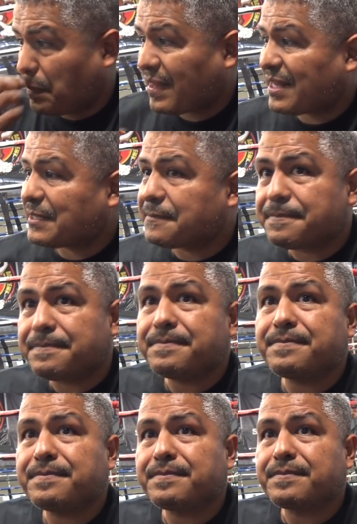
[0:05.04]
Um, which
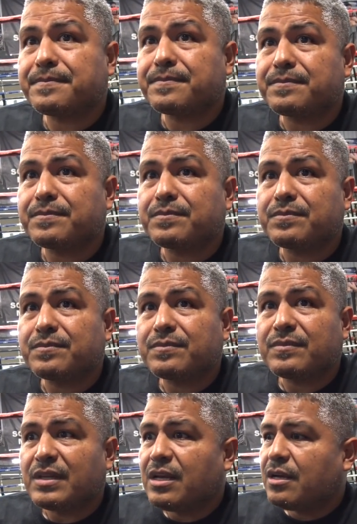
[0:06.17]
what fights do you have
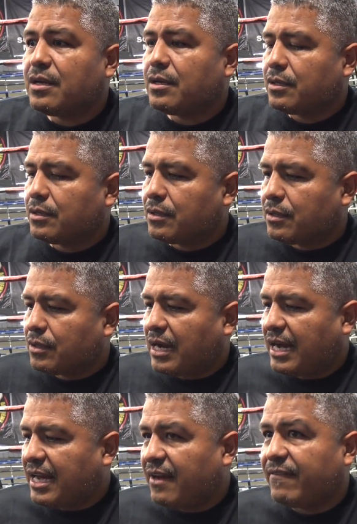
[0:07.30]
this month and next month?
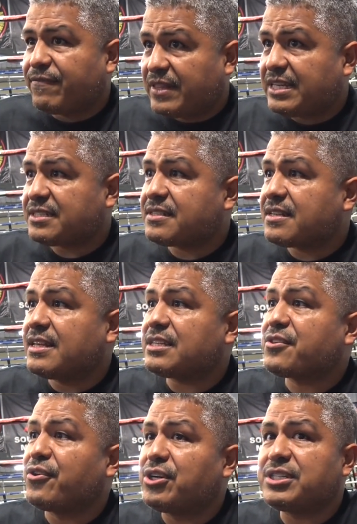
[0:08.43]
I have this this
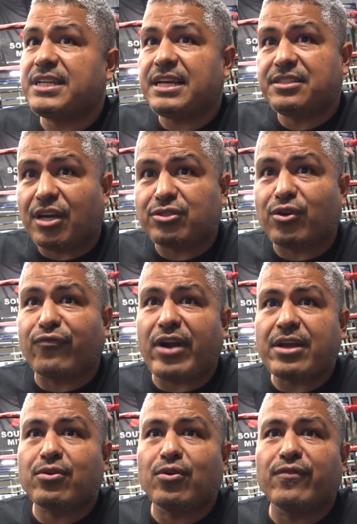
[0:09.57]
Thursday, Joshua
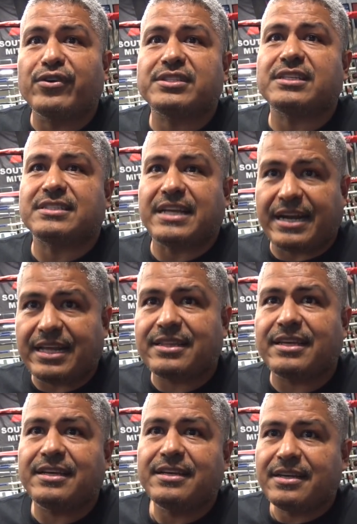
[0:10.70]
Franco versus
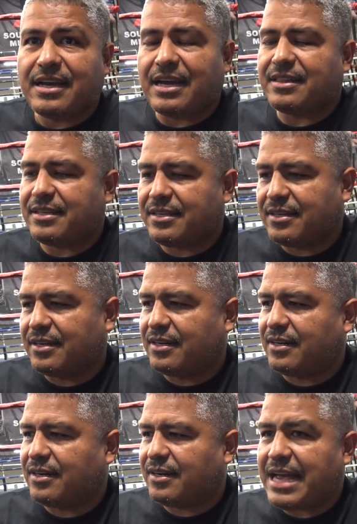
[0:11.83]
Negrete at the
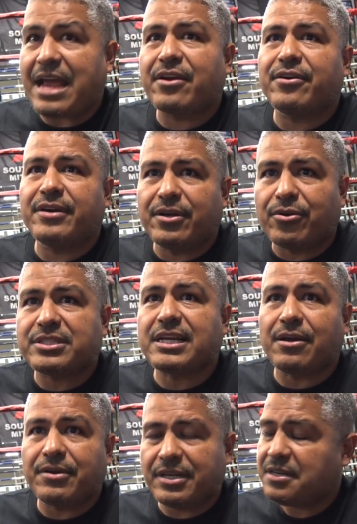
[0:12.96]
uh, hangar in Orange
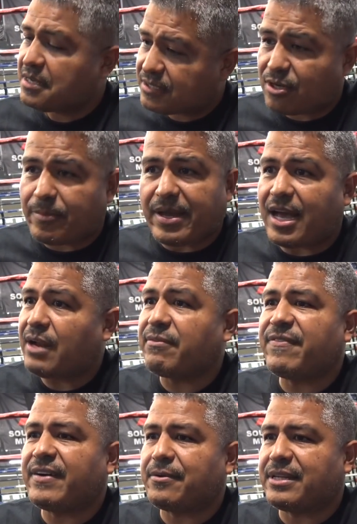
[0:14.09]
County. It's gonna be a hell of a
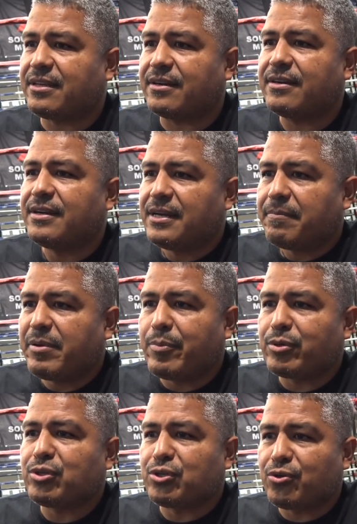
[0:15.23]
fight right there. People
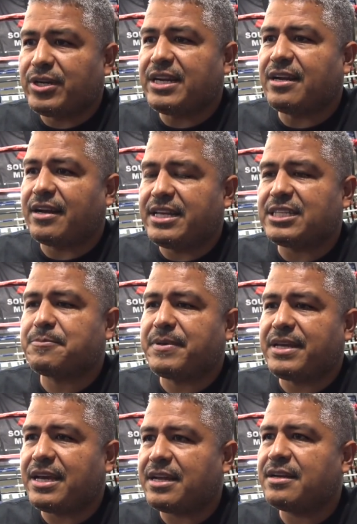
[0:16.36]
should tune in on E S
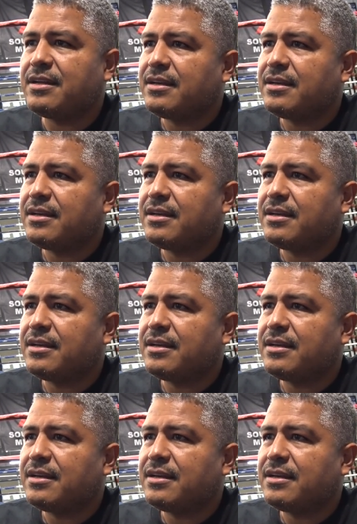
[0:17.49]
P N.